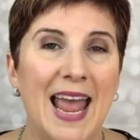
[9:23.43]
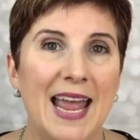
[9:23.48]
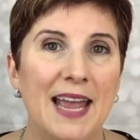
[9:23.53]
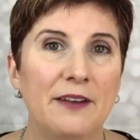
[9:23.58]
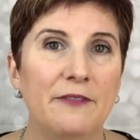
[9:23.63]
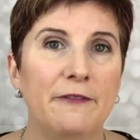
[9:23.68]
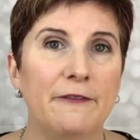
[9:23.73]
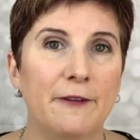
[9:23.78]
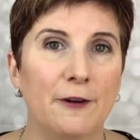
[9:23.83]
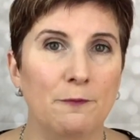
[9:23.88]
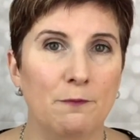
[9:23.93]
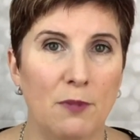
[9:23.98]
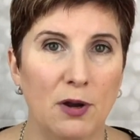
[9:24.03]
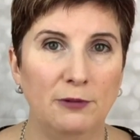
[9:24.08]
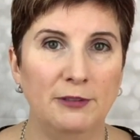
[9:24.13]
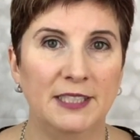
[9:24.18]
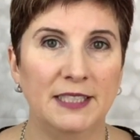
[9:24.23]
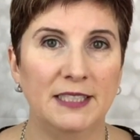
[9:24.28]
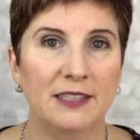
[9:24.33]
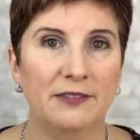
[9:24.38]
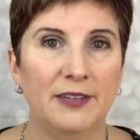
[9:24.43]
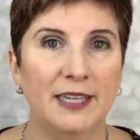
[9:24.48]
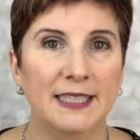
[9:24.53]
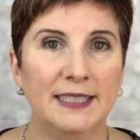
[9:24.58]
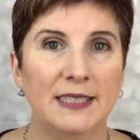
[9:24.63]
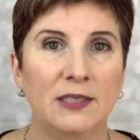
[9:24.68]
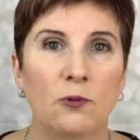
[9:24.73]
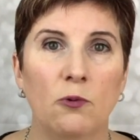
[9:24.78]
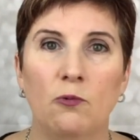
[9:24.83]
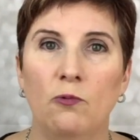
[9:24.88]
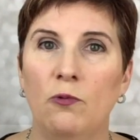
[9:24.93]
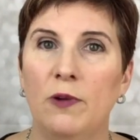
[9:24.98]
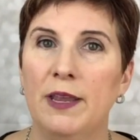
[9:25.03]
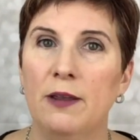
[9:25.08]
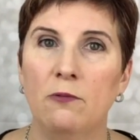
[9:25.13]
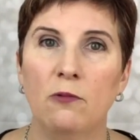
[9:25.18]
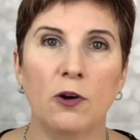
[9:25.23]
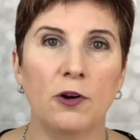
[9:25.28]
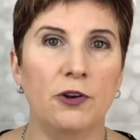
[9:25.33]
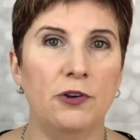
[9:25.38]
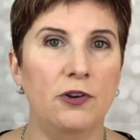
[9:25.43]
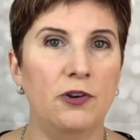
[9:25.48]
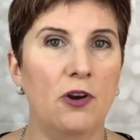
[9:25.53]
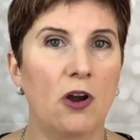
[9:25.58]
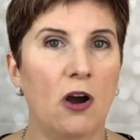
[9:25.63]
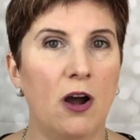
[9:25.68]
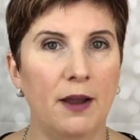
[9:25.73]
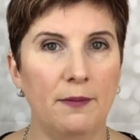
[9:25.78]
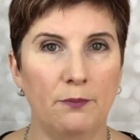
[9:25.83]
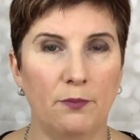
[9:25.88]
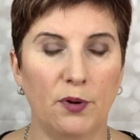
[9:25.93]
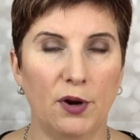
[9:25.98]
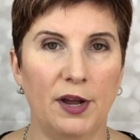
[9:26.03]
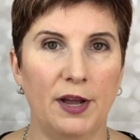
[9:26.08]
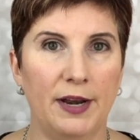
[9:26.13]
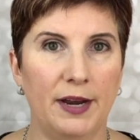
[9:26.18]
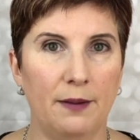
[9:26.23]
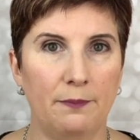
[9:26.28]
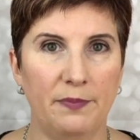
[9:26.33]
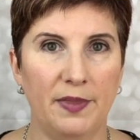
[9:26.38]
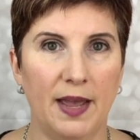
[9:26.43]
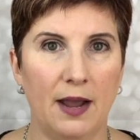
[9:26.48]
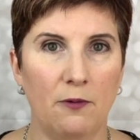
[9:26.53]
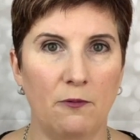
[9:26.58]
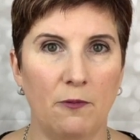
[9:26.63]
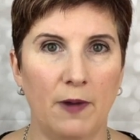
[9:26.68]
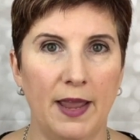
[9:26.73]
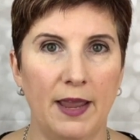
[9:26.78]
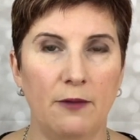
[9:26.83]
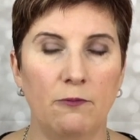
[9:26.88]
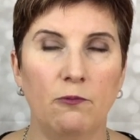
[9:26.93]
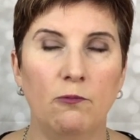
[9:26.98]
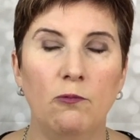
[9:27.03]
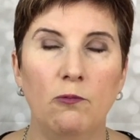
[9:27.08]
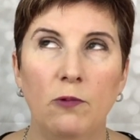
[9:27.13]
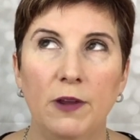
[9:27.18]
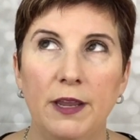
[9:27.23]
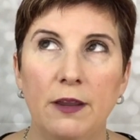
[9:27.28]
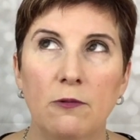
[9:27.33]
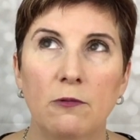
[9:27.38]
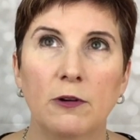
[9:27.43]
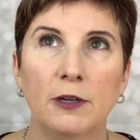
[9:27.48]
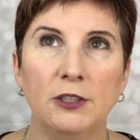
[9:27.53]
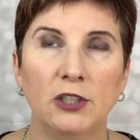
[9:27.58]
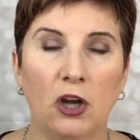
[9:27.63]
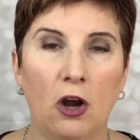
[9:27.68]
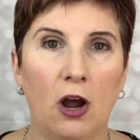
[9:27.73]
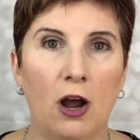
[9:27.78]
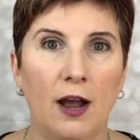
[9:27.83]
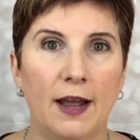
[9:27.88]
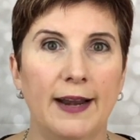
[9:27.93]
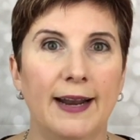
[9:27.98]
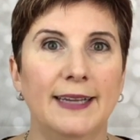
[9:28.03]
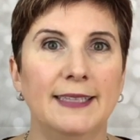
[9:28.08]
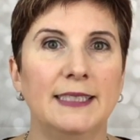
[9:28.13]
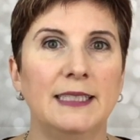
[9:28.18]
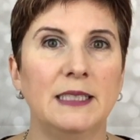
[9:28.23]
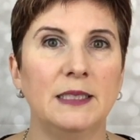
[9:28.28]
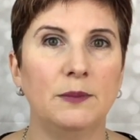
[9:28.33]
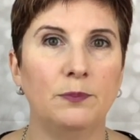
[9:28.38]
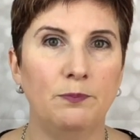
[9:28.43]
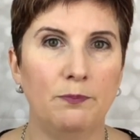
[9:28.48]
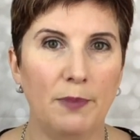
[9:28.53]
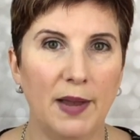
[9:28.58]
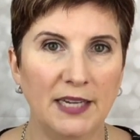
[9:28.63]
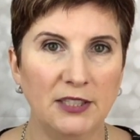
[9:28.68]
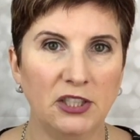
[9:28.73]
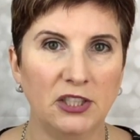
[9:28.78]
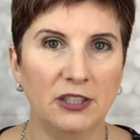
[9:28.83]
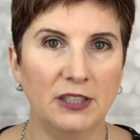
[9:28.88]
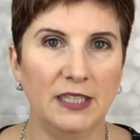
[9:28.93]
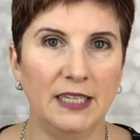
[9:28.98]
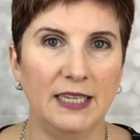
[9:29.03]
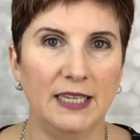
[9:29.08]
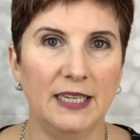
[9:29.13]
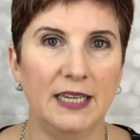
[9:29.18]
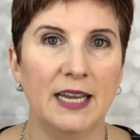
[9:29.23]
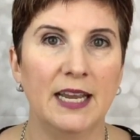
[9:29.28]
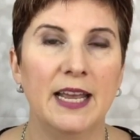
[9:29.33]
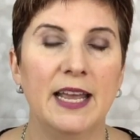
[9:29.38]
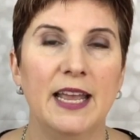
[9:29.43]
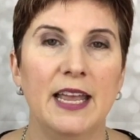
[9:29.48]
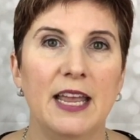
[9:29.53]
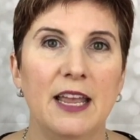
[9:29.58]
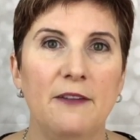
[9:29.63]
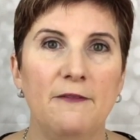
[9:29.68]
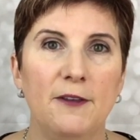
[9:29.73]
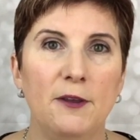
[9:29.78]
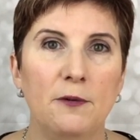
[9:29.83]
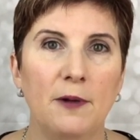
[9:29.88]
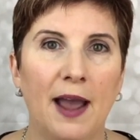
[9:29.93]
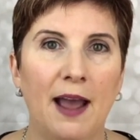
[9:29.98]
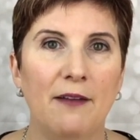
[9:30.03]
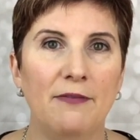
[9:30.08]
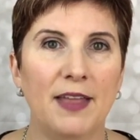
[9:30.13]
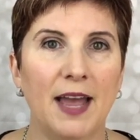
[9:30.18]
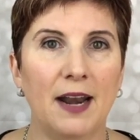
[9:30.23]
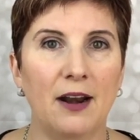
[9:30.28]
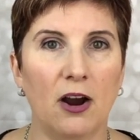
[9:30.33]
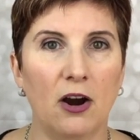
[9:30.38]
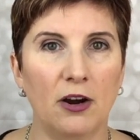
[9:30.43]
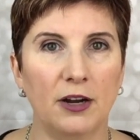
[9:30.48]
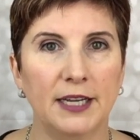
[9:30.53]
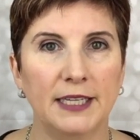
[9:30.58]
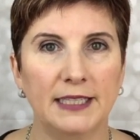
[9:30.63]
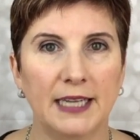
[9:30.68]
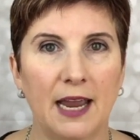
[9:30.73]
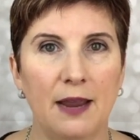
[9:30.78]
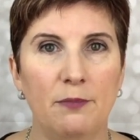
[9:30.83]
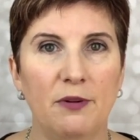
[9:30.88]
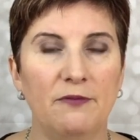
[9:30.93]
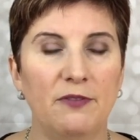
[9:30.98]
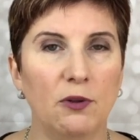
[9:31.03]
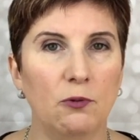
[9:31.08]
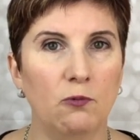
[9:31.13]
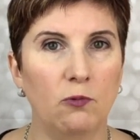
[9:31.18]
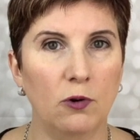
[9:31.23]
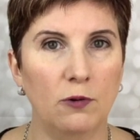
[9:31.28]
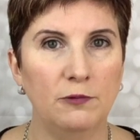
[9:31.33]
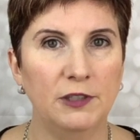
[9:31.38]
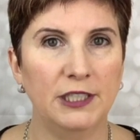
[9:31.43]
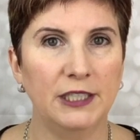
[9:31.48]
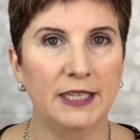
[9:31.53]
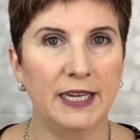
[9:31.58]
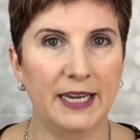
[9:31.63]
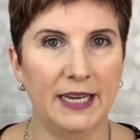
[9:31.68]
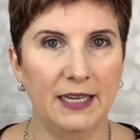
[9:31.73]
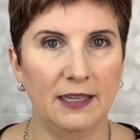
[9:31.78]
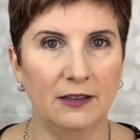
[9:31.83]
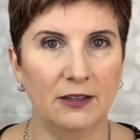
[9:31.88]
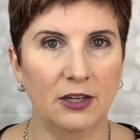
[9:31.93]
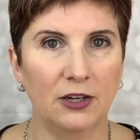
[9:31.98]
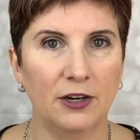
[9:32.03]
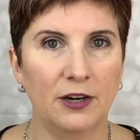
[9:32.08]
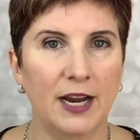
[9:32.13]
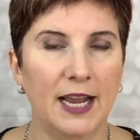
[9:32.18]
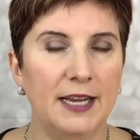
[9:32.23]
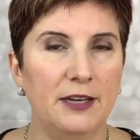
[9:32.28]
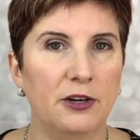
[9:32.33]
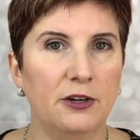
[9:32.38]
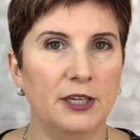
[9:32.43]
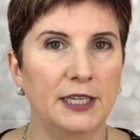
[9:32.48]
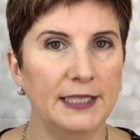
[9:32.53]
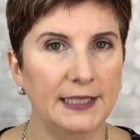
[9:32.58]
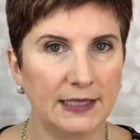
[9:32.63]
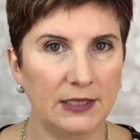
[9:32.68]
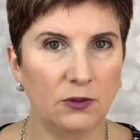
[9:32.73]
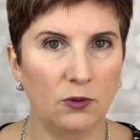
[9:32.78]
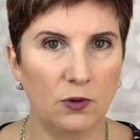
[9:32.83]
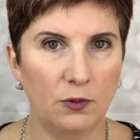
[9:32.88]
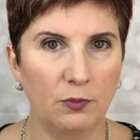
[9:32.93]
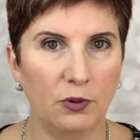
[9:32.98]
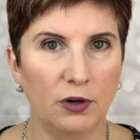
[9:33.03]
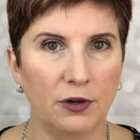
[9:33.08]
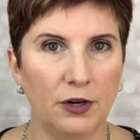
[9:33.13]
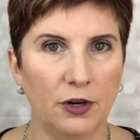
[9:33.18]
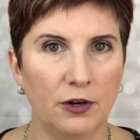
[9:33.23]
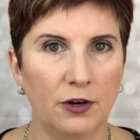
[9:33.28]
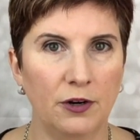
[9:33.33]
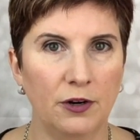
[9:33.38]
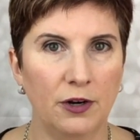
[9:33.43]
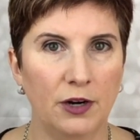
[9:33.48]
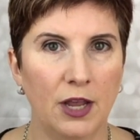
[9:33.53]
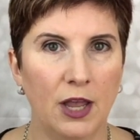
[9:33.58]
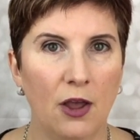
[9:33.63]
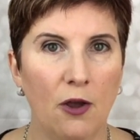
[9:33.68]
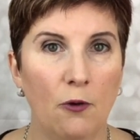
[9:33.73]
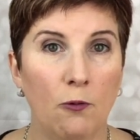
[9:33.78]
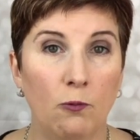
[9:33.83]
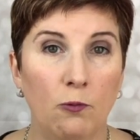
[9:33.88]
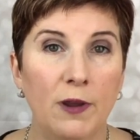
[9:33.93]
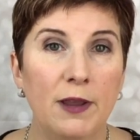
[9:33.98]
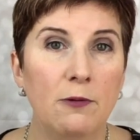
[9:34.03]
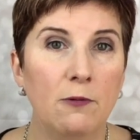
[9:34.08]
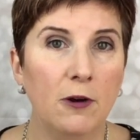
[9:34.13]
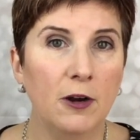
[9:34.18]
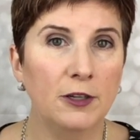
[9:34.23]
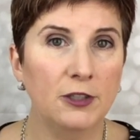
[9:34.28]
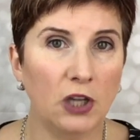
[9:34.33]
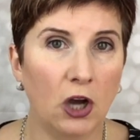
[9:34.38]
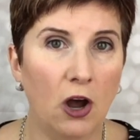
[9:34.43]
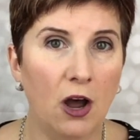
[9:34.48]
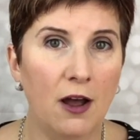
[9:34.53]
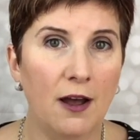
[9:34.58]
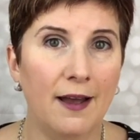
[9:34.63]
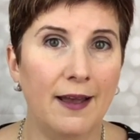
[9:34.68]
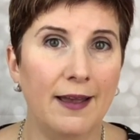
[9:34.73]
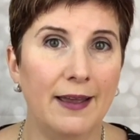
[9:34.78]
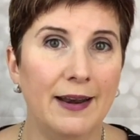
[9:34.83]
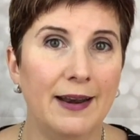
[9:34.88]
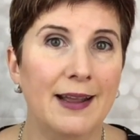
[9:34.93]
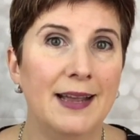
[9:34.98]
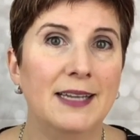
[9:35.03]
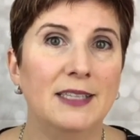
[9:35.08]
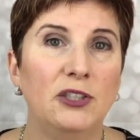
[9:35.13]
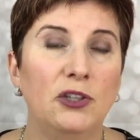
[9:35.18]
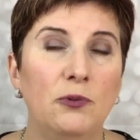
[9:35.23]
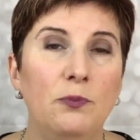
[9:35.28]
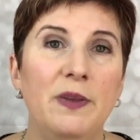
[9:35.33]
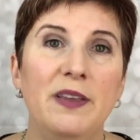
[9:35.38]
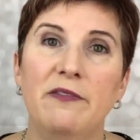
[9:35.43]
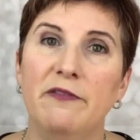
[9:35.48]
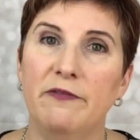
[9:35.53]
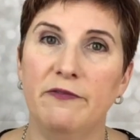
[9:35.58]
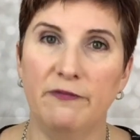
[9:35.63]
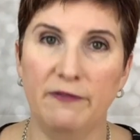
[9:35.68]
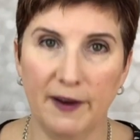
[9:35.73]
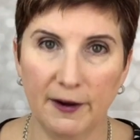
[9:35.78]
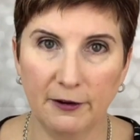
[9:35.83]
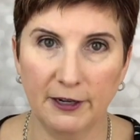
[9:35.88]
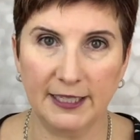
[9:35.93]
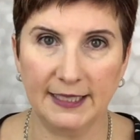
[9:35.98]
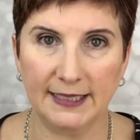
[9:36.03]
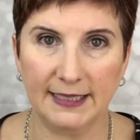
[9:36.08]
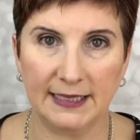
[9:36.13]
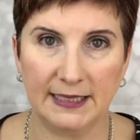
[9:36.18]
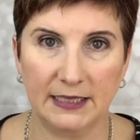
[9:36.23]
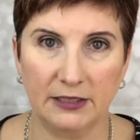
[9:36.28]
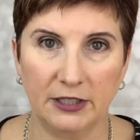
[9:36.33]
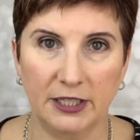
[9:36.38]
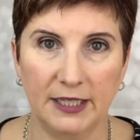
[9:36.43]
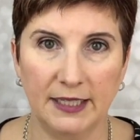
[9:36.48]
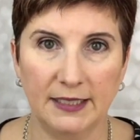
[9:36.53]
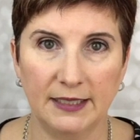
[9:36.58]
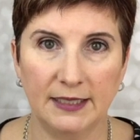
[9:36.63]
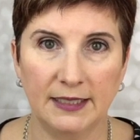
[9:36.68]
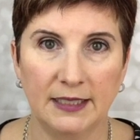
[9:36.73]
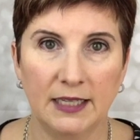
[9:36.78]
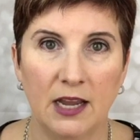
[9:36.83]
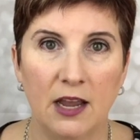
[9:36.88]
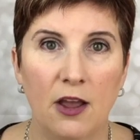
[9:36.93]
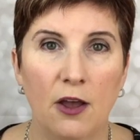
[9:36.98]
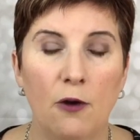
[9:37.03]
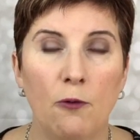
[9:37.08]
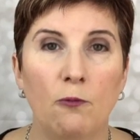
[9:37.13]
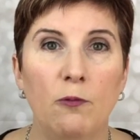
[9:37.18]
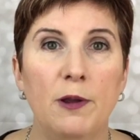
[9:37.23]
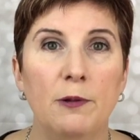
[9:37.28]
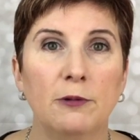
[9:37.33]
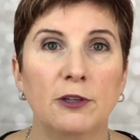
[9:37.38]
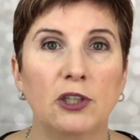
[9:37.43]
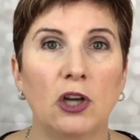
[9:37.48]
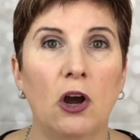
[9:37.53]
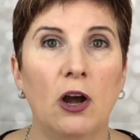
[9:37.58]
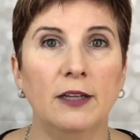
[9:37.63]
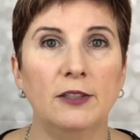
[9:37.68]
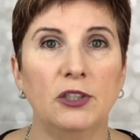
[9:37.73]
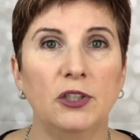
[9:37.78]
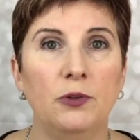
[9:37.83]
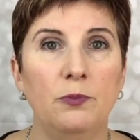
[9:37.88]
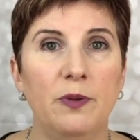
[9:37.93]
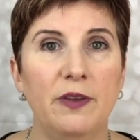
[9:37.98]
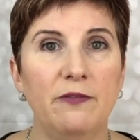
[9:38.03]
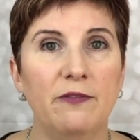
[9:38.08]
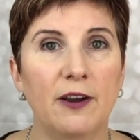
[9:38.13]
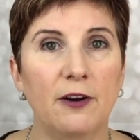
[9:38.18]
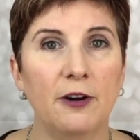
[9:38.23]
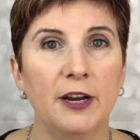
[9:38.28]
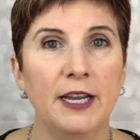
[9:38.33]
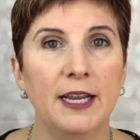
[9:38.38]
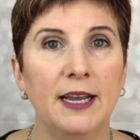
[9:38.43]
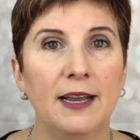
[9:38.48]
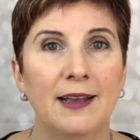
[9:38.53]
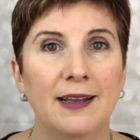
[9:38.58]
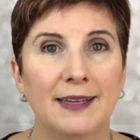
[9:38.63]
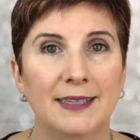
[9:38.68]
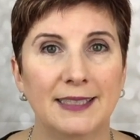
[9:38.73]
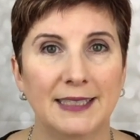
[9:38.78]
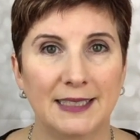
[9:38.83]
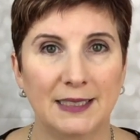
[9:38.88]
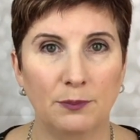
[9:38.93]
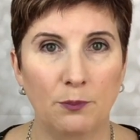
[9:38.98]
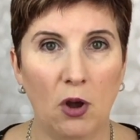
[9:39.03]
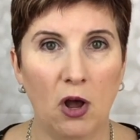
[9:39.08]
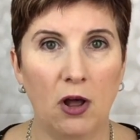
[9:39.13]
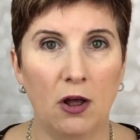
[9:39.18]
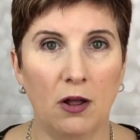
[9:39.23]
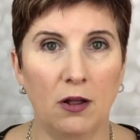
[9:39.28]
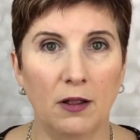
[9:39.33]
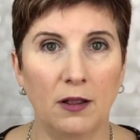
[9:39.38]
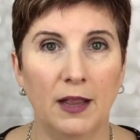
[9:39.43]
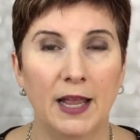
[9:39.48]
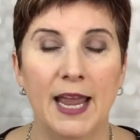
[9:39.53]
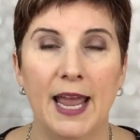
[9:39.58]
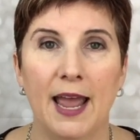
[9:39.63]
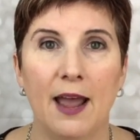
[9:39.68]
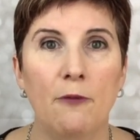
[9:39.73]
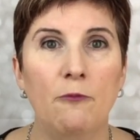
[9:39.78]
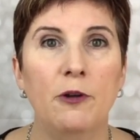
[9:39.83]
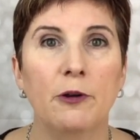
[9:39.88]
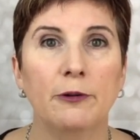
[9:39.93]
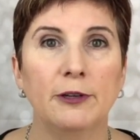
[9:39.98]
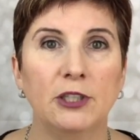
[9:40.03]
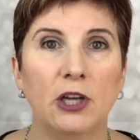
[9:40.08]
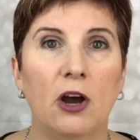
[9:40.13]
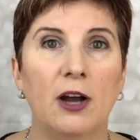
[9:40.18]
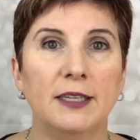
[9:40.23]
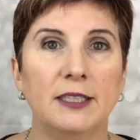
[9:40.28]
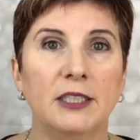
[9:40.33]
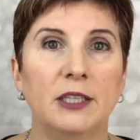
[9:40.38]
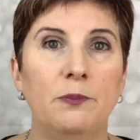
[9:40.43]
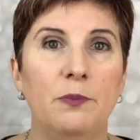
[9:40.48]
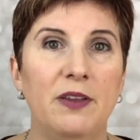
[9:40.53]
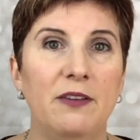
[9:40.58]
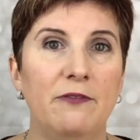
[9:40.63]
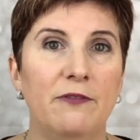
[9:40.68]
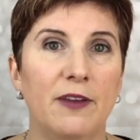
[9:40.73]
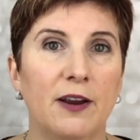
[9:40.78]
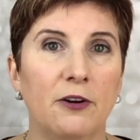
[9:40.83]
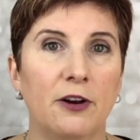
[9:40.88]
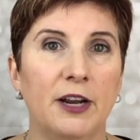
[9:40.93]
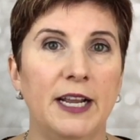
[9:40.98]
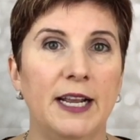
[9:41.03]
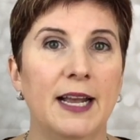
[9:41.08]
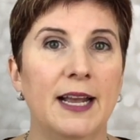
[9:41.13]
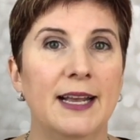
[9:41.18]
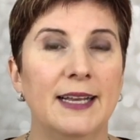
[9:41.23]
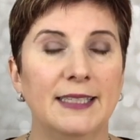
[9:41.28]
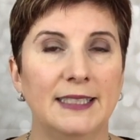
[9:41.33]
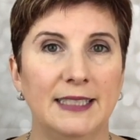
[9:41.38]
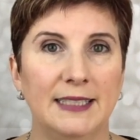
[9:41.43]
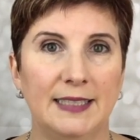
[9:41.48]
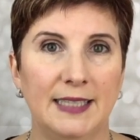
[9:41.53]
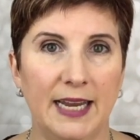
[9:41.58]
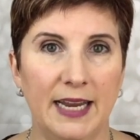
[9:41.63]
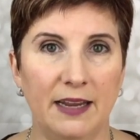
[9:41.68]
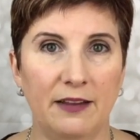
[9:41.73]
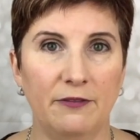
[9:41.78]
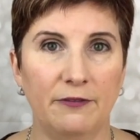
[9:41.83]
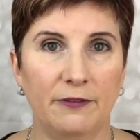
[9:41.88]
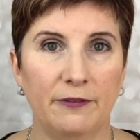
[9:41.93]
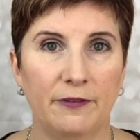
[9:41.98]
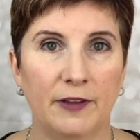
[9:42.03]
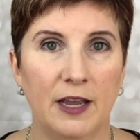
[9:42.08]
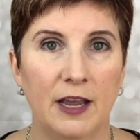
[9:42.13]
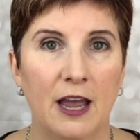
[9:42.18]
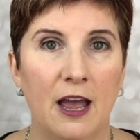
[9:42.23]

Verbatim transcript: And for most of us, we were not brought up that way. We were taught, especially if you have that archetype of the wounded healer and you're a soulpreneur, we were taught to be very serious. We were taught to be very small and we were taught to be very safe.